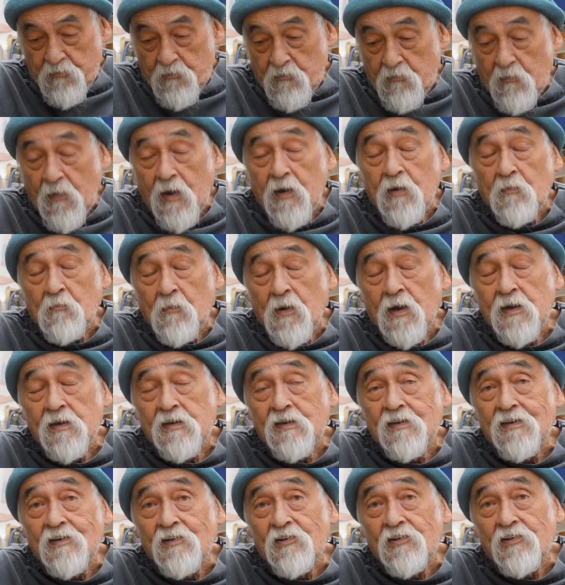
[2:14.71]
My
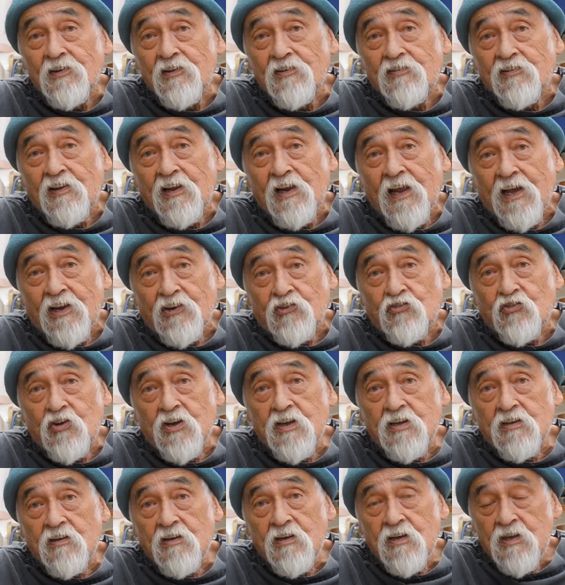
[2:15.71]
kiln is
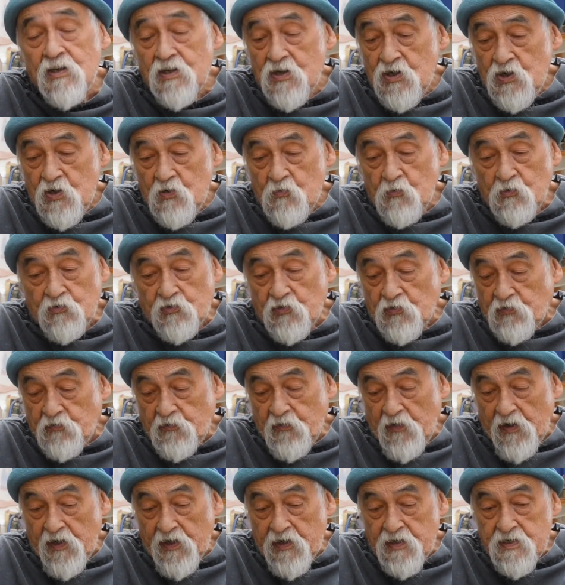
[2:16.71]
electric, which is
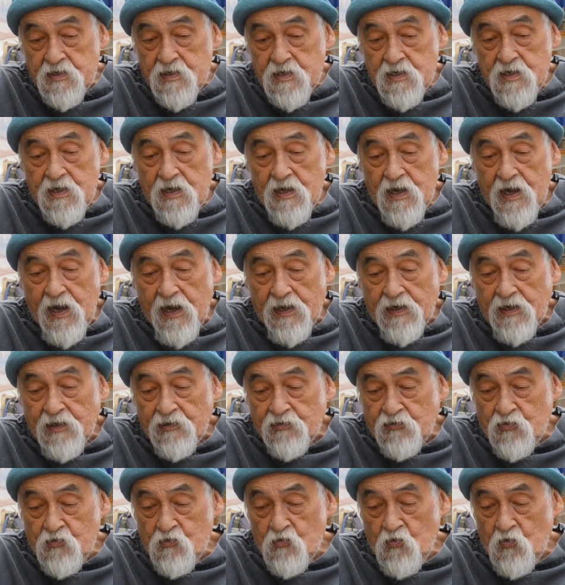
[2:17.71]
fine, and I
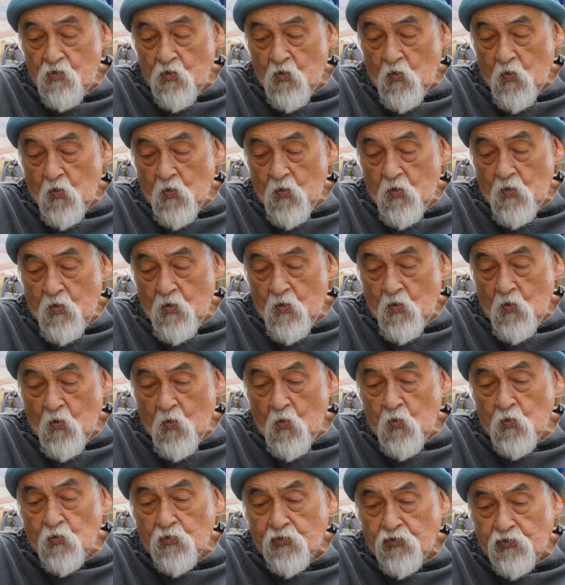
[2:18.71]
do
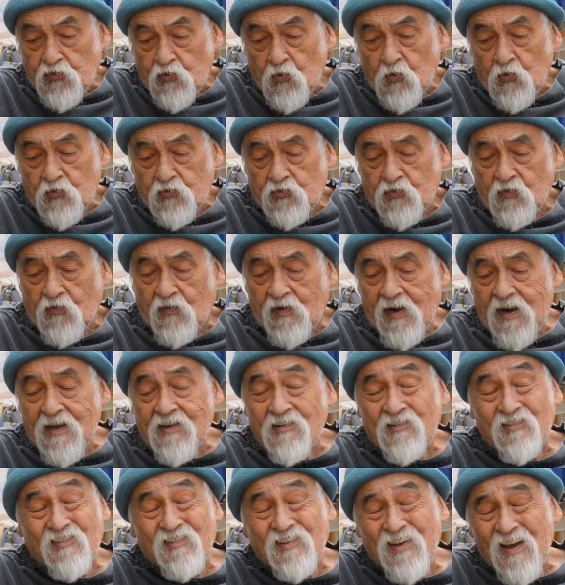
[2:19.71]
all sorts of
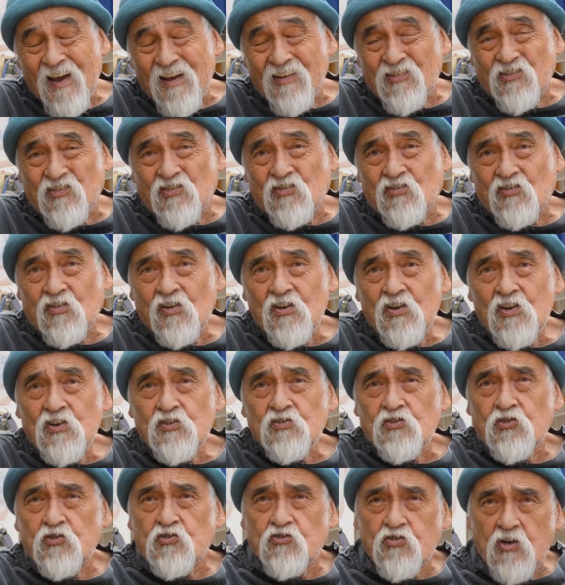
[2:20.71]
glaze tests
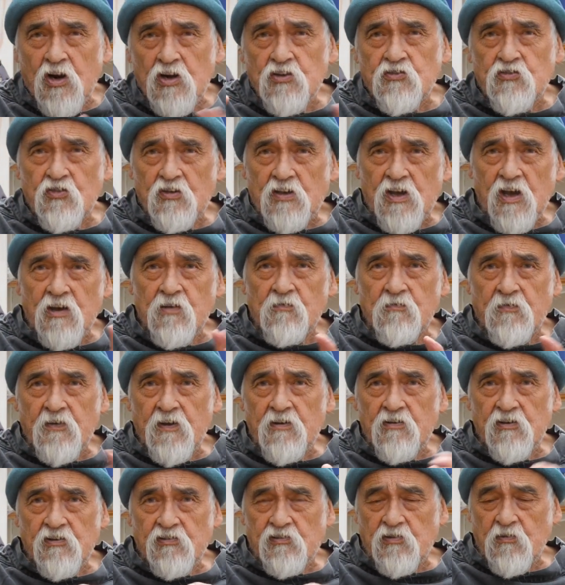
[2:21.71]
to try to get
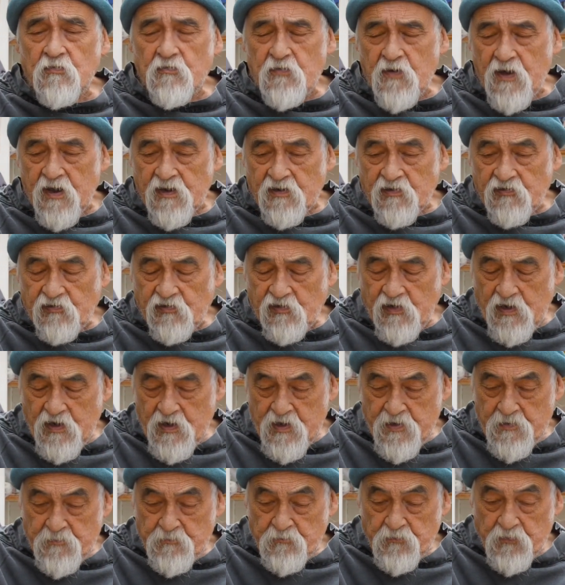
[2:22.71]
various effects
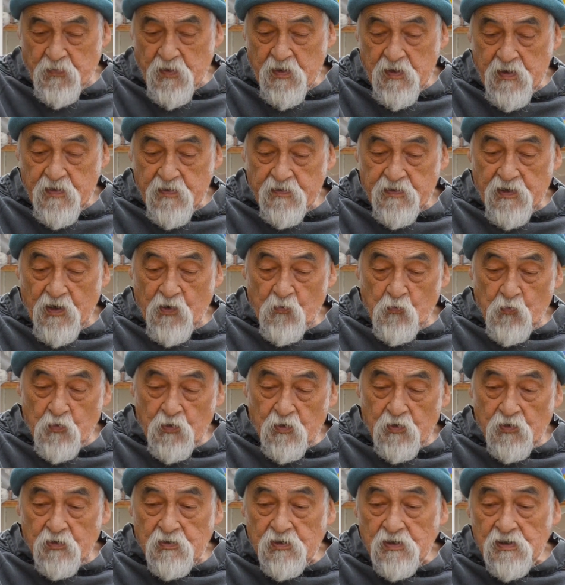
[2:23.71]
that
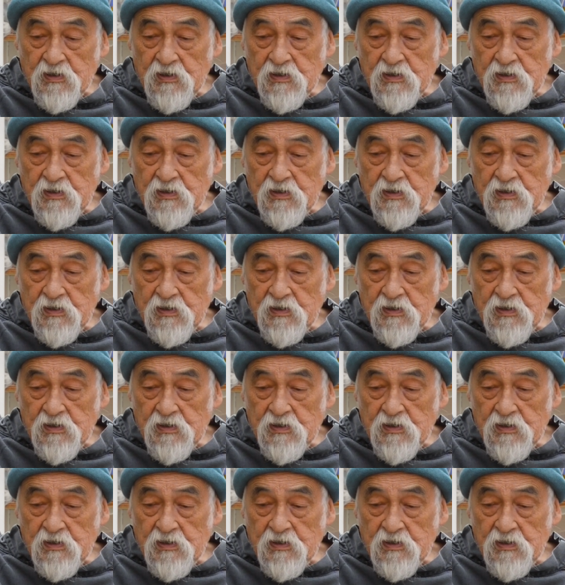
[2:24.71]
will